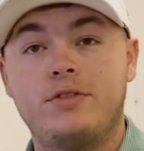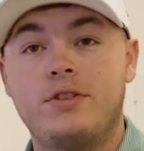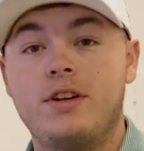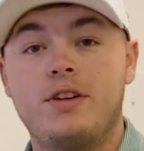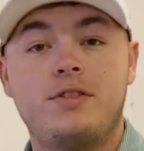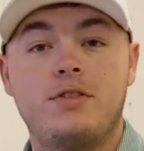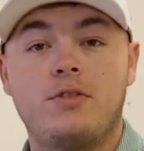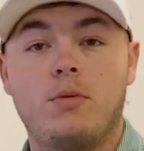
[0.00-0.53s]

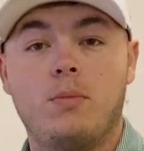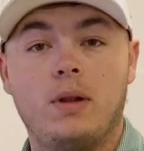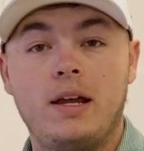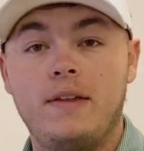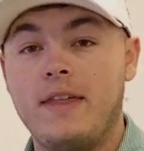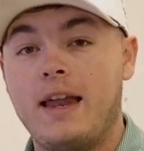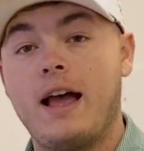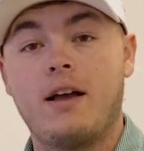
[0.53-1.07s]
traditional
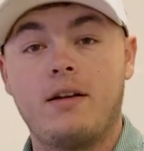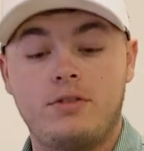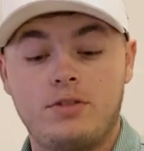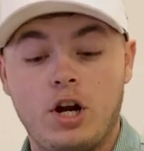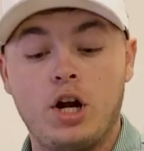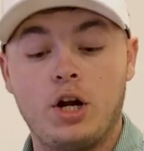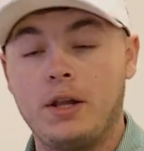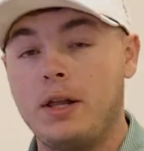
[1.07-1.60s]
blade that I
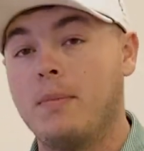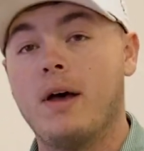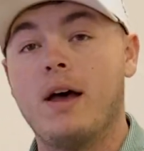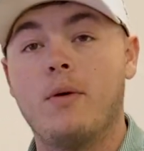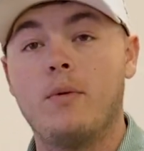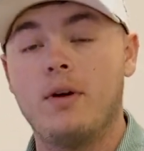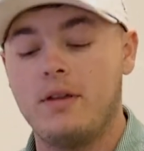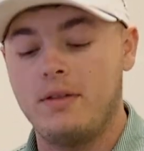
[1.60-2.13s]
currently
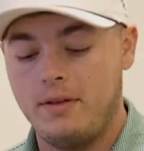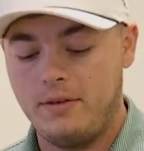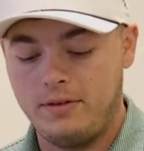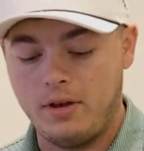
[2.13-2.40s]
putt with.